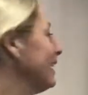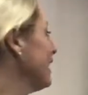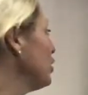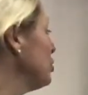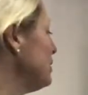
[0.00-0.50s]

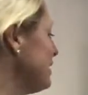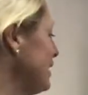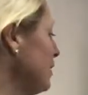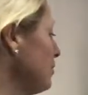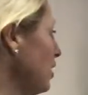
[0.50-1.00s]
Can you
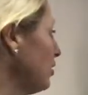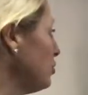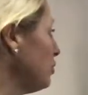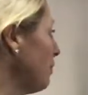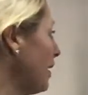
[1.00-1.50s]
stand up tall
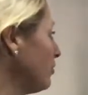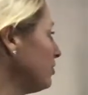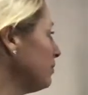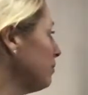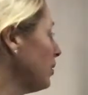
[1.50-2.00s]
and do a
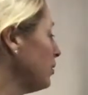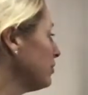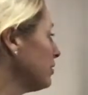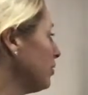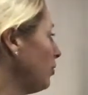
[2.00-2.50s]
mountain
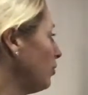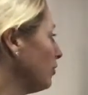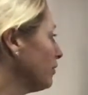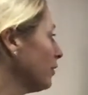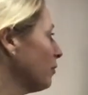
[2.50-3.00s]
pose and
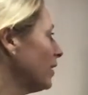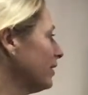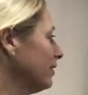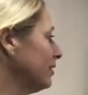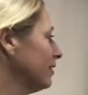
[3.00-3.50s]
hold for
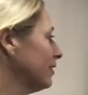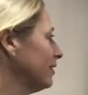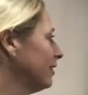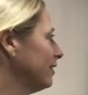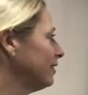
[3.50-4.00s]
one?
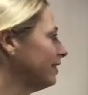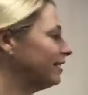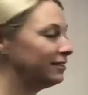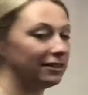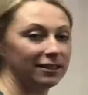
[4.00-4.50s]

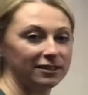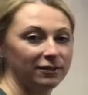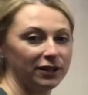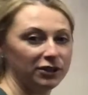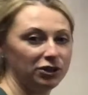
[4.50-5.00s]
And that's a
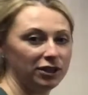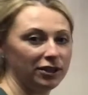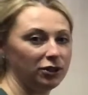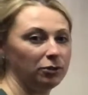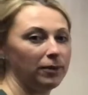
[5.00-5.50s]
very
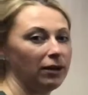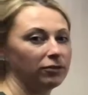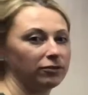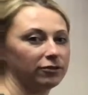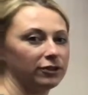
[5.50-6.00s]
GQ
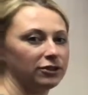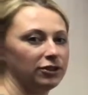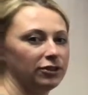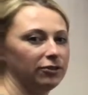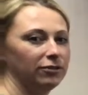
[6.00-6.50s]
mountain for
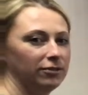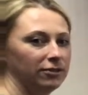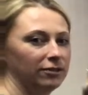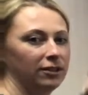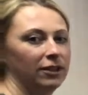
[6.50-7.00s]
two.
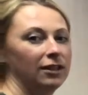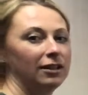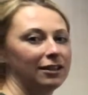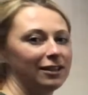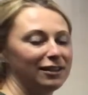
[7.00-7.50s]

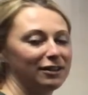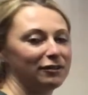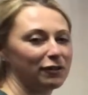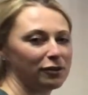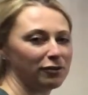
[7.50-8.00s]
Here
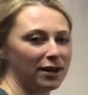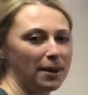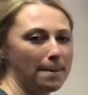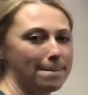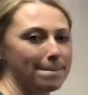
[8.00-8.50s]
for
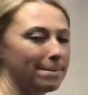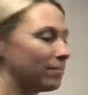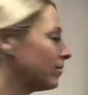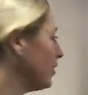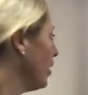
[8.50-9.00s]
three.
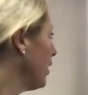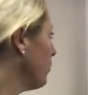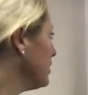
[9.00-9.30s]
All right.